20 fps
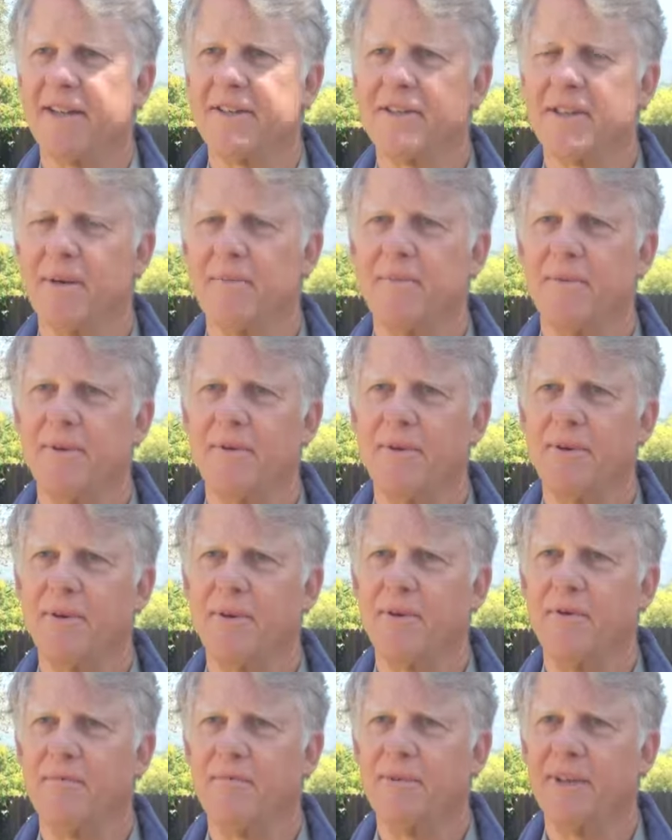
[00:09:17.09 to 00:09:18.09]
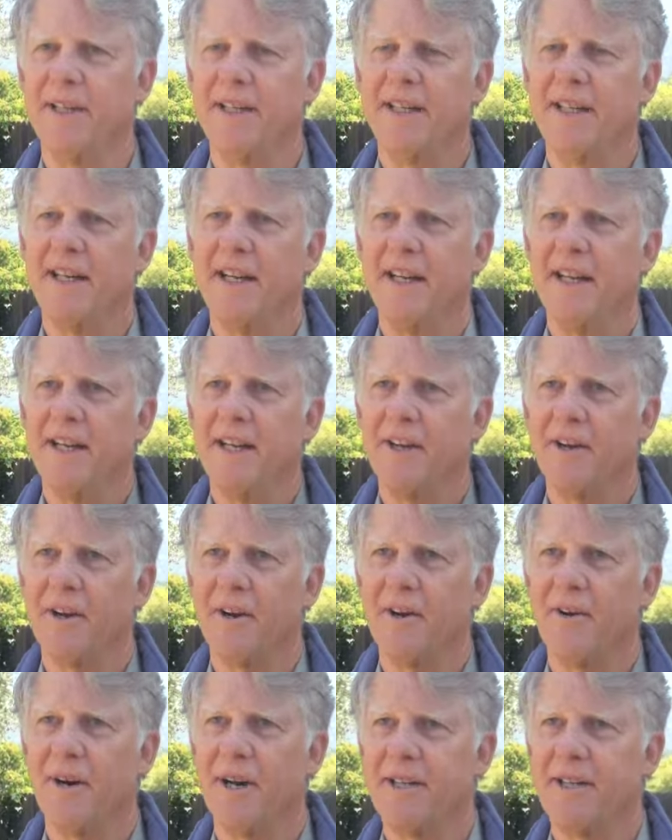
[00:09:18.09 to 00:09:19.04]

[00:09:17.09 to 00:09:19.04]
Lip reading: some of whom, you know,